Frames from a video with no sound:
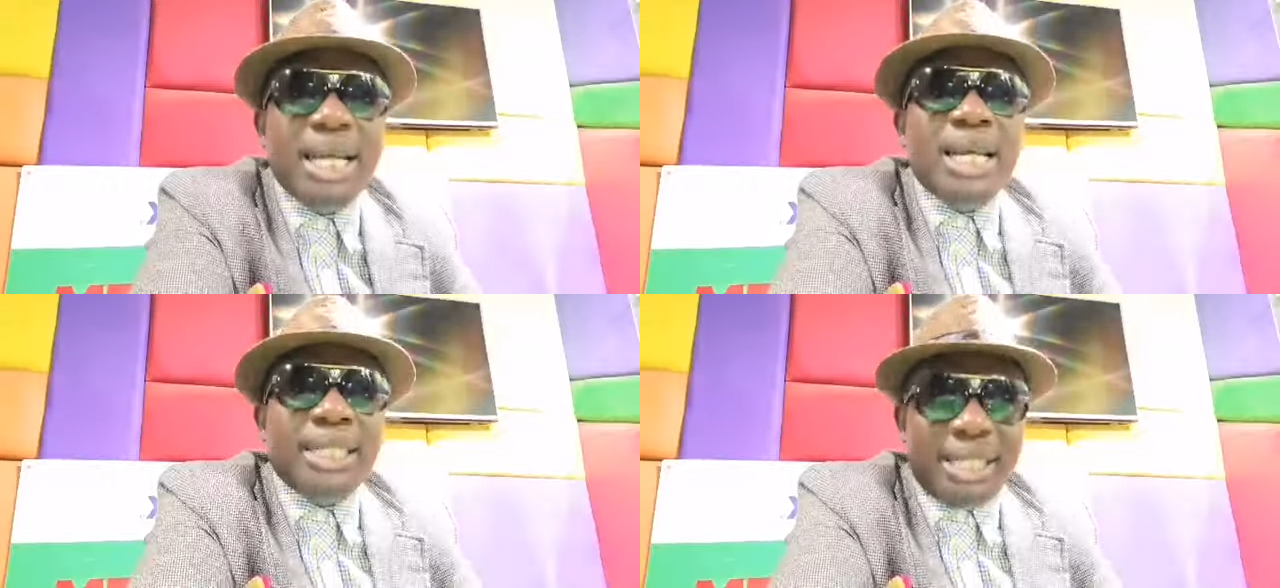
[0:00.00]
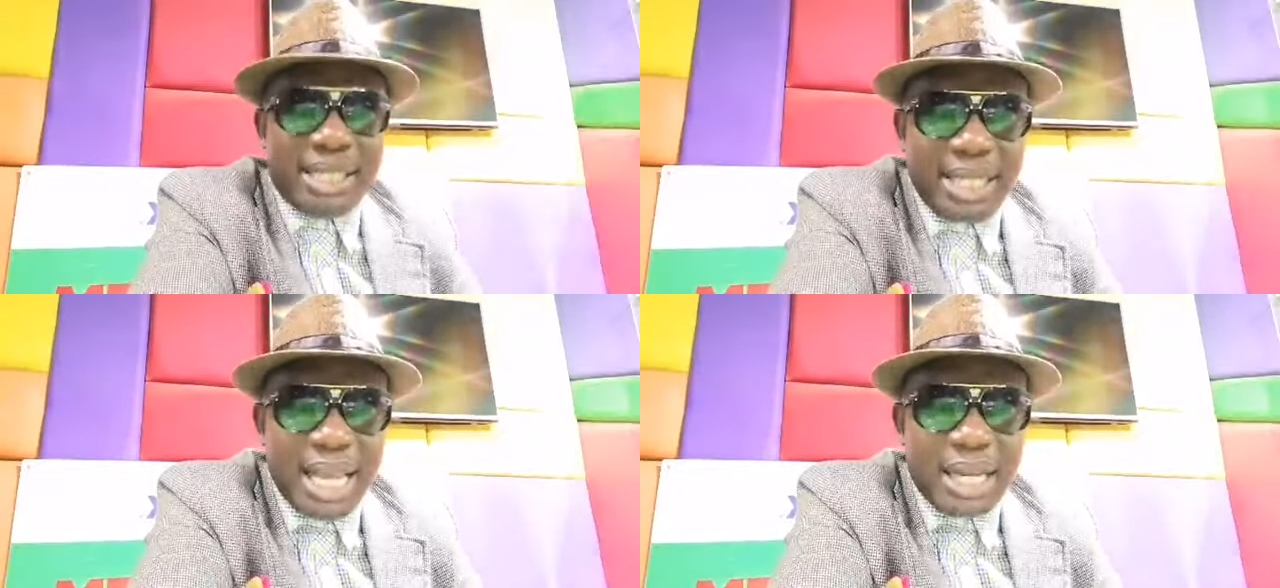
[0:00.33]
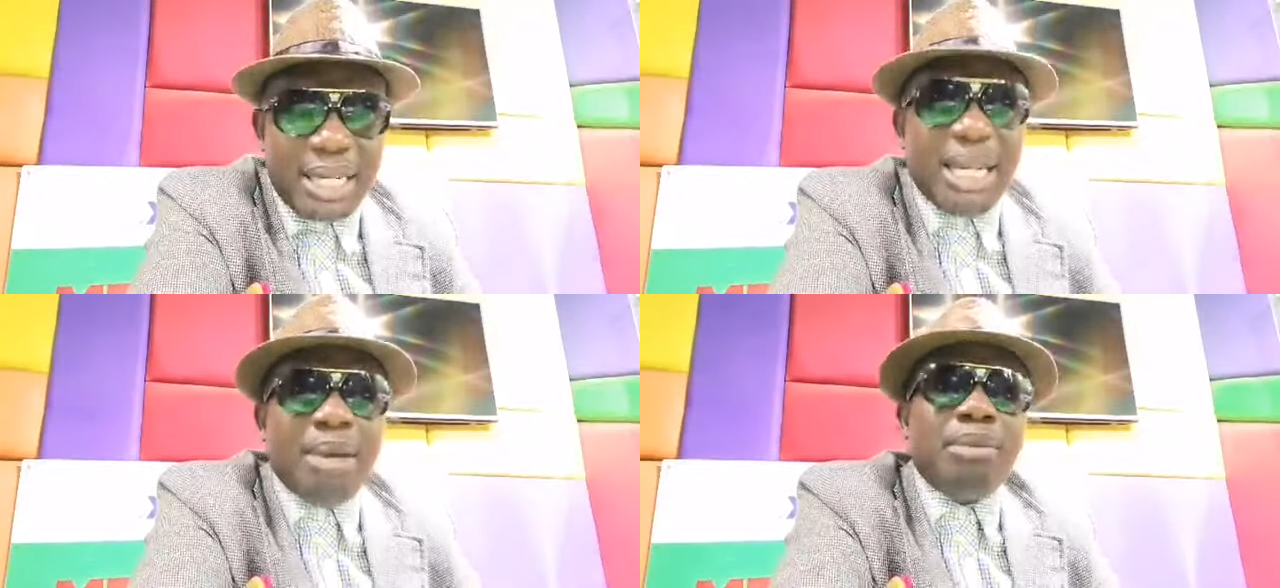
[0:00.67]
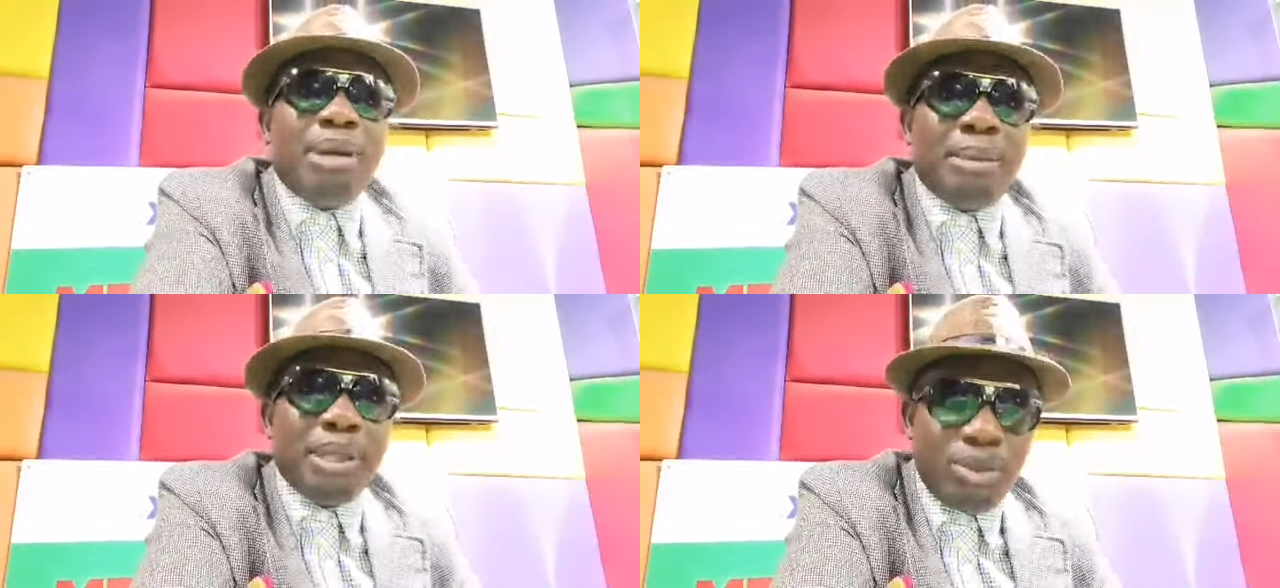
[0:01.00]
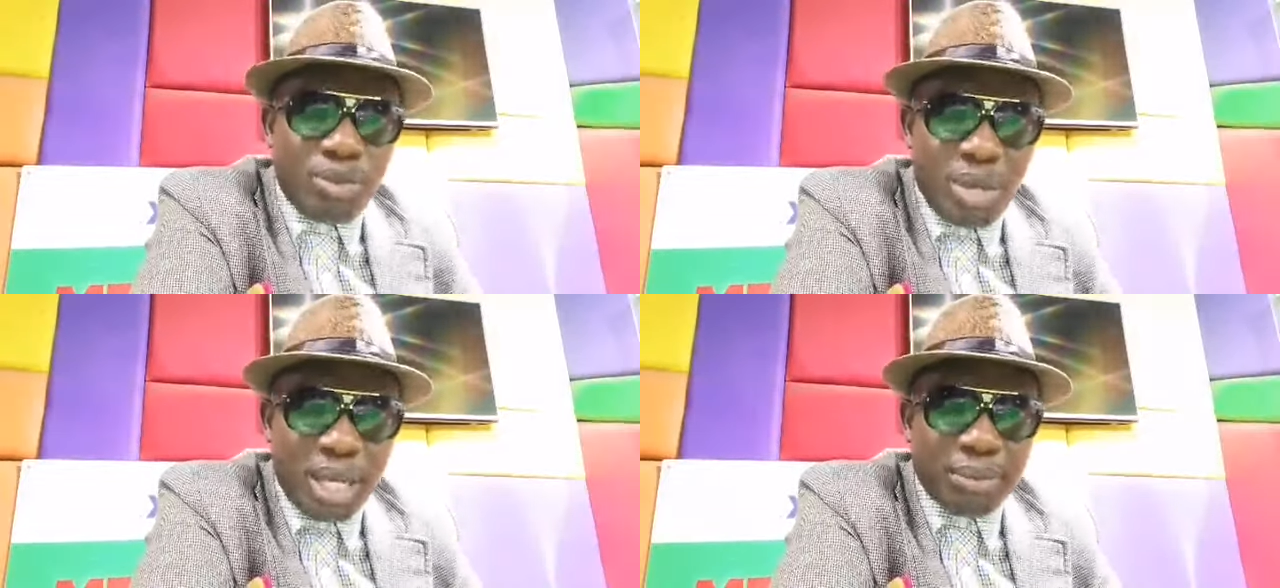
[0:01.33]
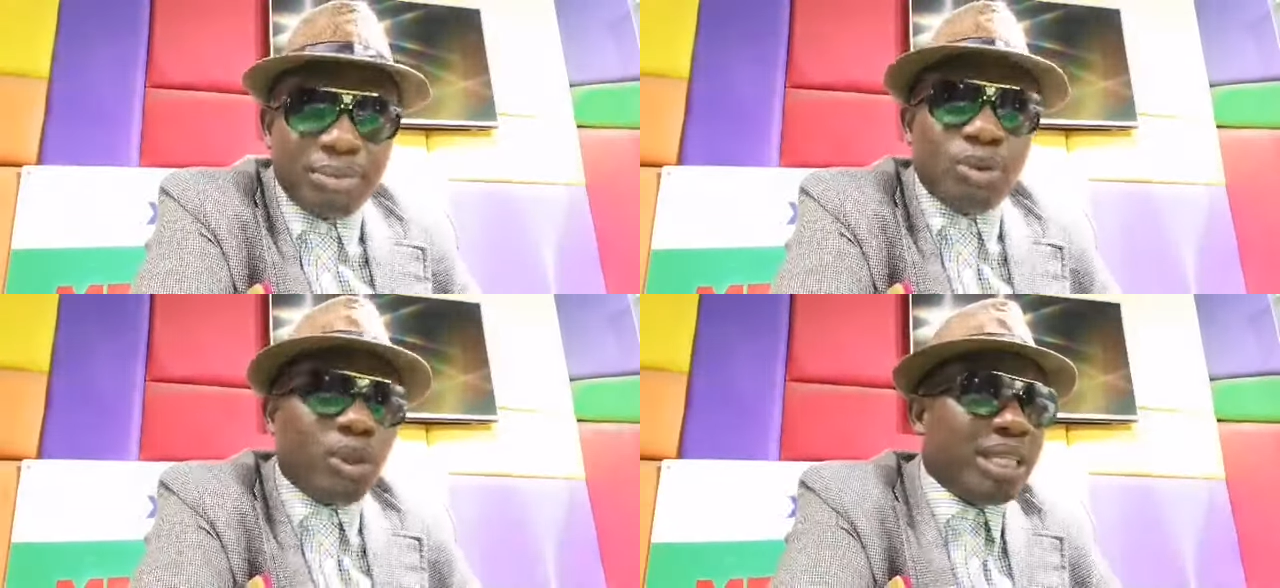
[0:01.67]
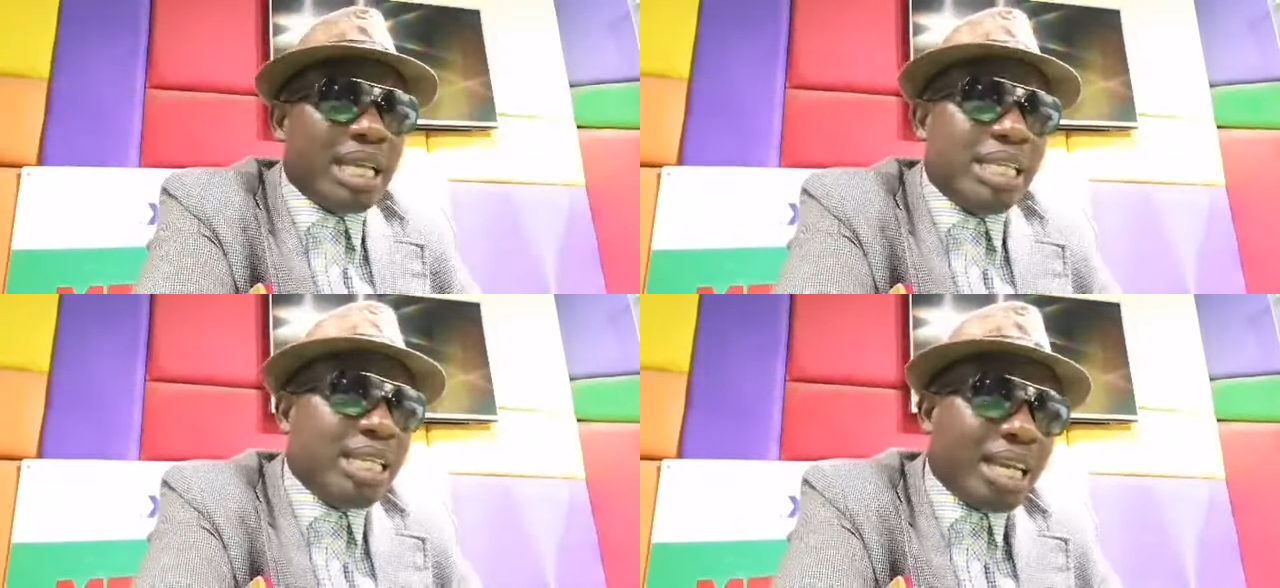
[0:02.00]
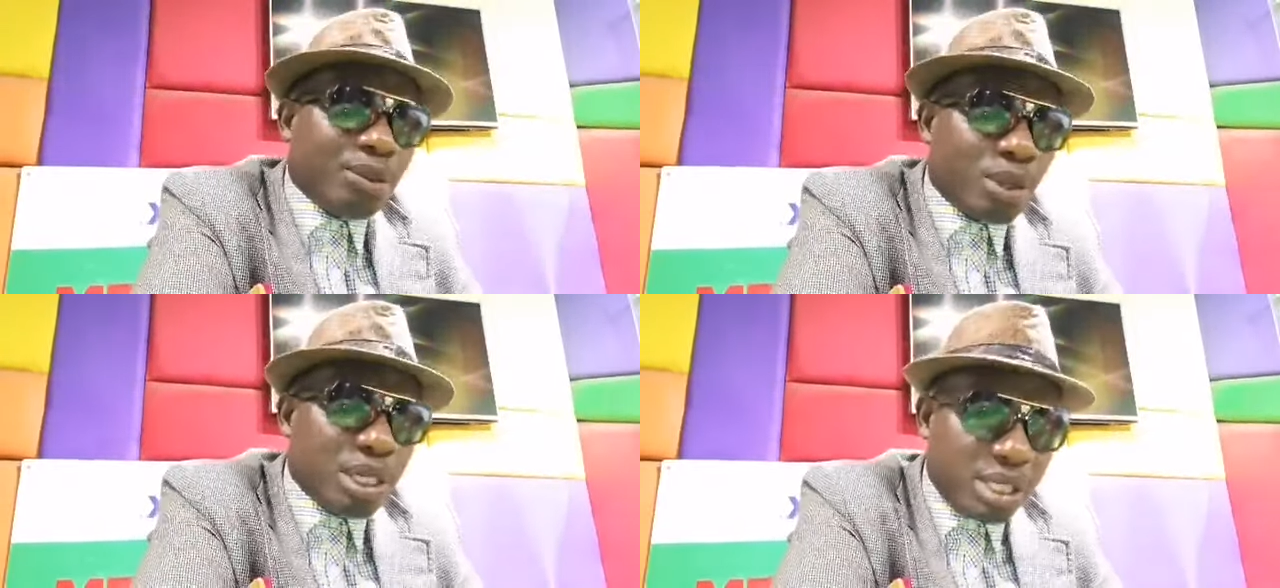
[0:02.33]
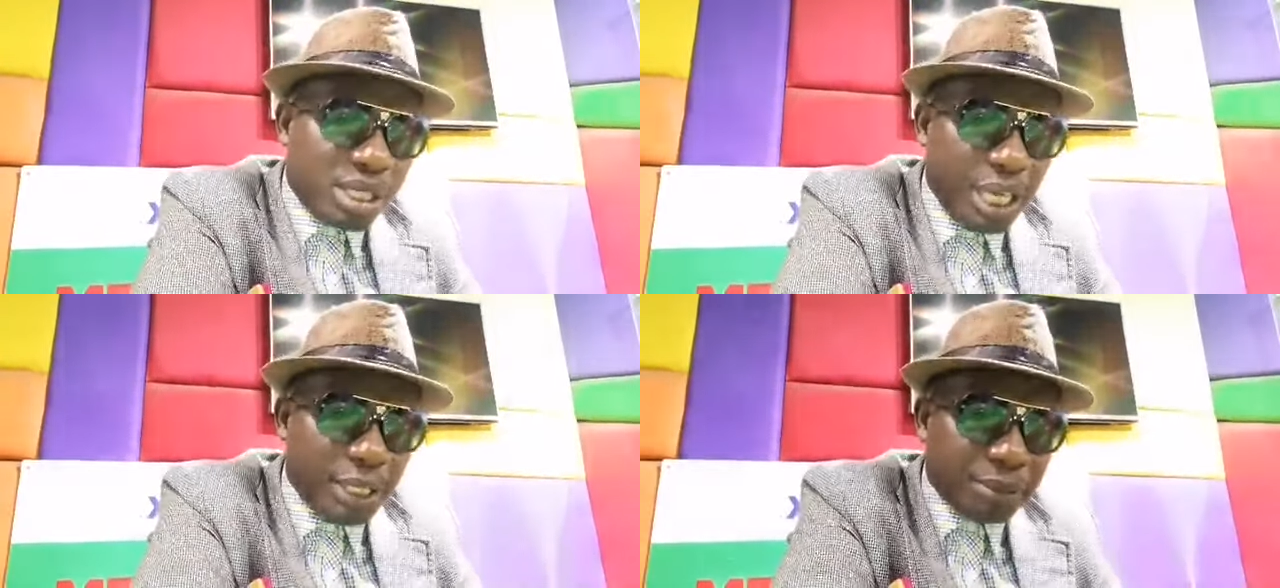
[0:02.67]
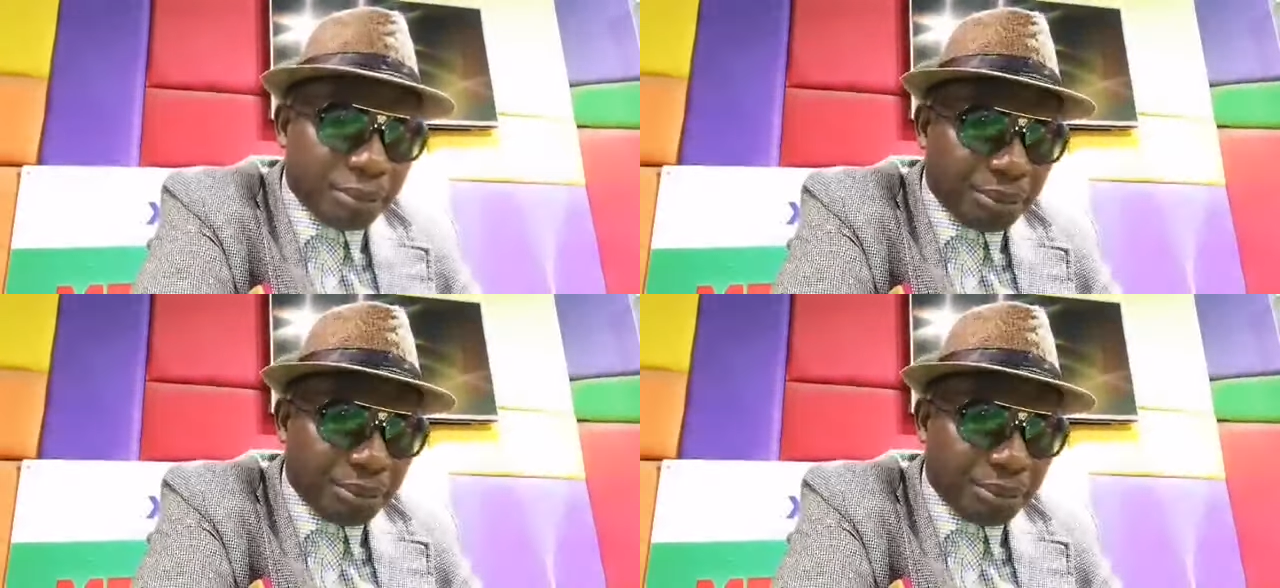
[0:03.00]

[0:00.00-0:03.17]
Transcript: Sician, and I'm baby to gun. So exactly that's what it's saying.